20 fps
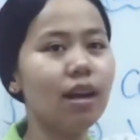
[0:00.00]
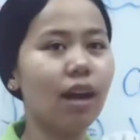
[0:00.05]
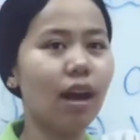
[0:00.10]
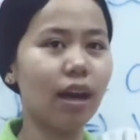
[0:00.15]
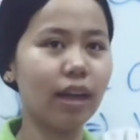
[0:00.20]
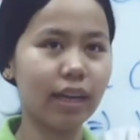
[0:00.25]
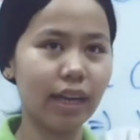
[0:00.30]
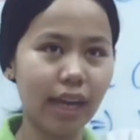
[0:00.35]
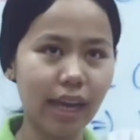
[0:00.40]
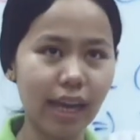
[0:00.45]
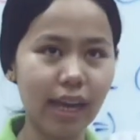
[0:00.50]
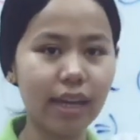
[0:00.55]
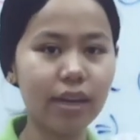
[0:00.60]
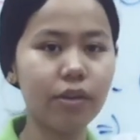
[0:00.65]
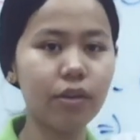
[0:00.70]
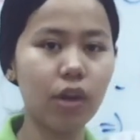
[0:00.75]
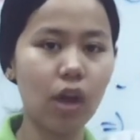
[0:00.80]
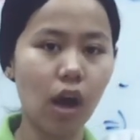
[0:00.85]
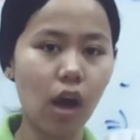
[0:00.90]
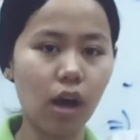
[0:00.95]

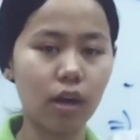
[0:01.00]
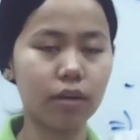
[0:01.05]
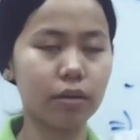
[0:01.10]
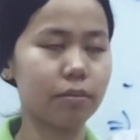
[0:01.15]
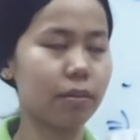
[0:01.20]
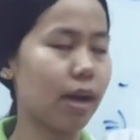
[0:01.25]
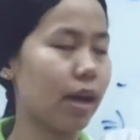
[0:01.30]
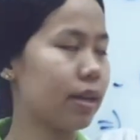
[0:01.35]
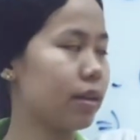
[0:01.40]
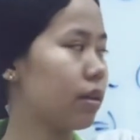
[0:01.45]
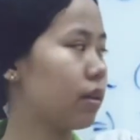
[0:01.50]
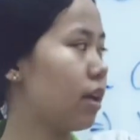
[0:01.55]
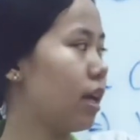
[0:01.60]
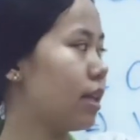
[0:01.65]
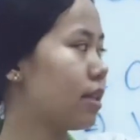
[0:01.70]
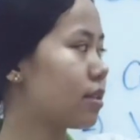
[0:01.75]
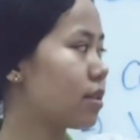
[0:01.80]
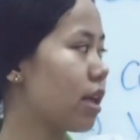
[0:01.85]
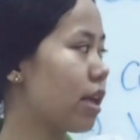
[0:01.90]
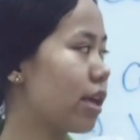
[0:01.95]
Cannot, right?
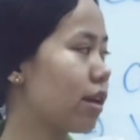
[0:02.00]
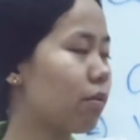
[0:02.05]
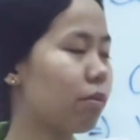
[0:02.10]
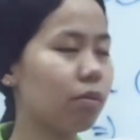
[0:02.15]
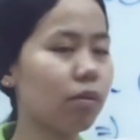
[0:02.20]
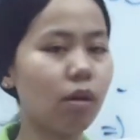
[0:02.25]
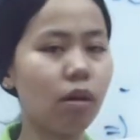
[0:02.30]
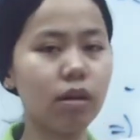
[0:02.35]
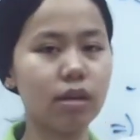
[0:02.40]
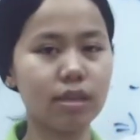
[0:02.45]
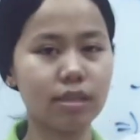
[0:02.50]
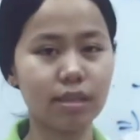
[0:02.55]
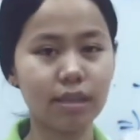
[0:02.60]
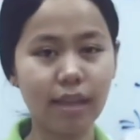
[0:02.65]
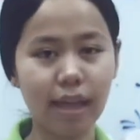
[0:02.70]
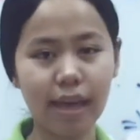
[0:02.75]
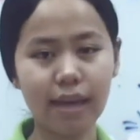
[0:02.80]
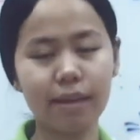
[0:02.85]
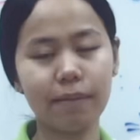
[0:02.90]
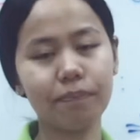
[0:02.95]
It's equal, it's
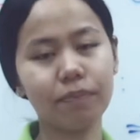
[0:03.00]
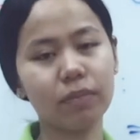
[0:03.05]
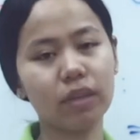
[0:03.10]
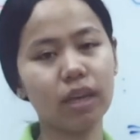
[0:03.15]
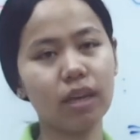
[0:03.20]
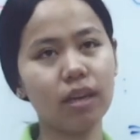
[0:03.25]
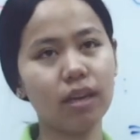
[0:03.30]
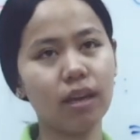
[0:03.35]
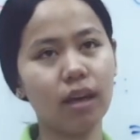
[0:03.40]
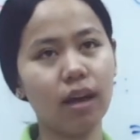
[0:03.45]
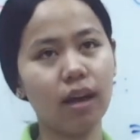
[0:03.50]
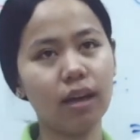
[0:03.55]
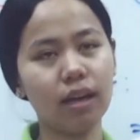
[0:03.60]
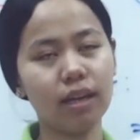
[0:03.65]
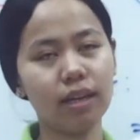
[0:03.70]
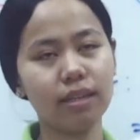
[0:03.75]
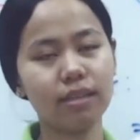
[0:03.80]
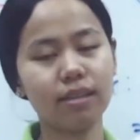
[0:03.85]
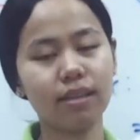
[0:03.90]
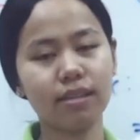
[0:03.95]
like
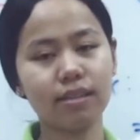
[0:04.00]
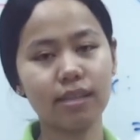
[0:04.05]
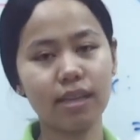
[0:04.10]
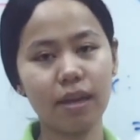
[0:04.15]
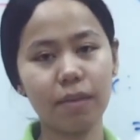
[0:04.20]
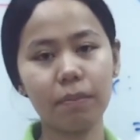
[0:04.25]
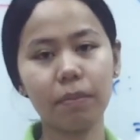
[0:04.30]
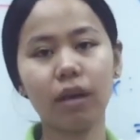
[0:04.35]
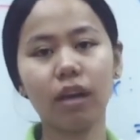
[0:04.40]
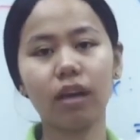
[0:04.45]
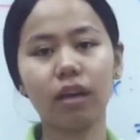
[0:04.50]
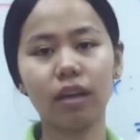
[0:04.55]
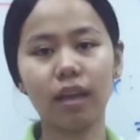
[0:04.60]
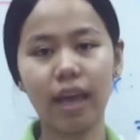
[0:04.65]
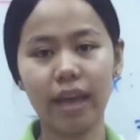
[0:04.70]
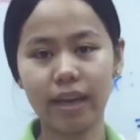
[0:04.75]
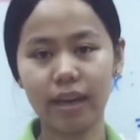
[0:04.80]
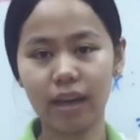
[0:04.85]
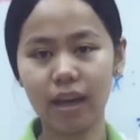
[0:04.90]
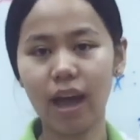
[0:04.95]
it is the same
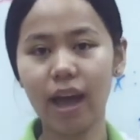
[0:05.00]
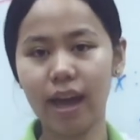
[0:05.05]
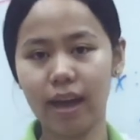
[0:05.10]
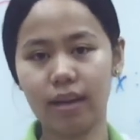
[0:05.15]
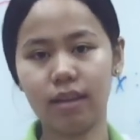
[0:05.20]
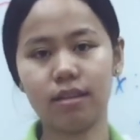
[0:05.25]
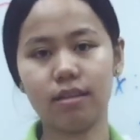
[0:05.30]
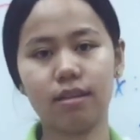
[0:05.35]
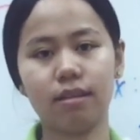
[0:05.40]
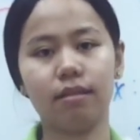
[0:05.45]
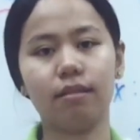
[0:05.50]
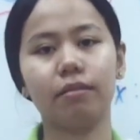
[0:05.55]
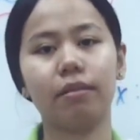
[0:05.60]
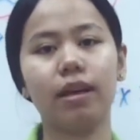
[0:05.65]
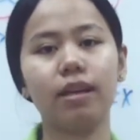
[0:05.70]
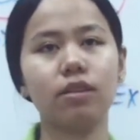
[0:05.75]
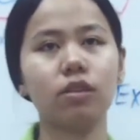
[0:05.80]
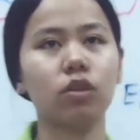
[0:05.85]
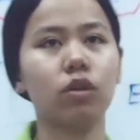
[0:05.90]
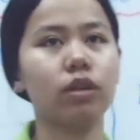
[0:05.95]
like can't, all
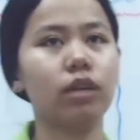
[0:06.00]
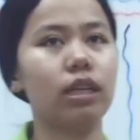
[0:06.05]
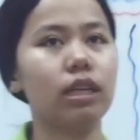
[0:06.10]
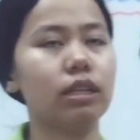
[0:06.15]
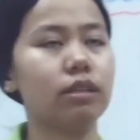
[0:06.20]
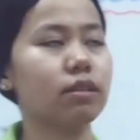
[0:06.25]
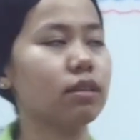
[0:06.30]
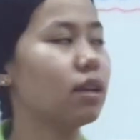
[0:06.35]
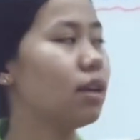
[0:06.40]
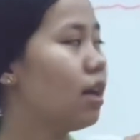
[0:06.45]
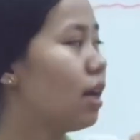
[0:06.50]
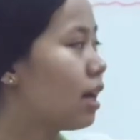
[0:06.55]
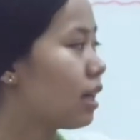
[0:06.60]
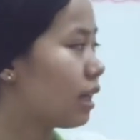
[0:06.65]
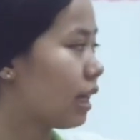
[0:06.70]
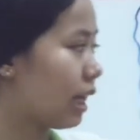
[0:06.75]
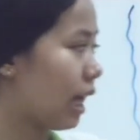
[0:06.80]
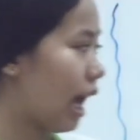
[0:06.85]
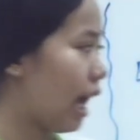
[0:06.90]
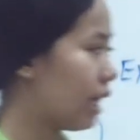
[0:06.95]
right? So it's
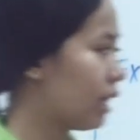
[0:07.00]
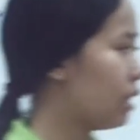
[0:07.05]
can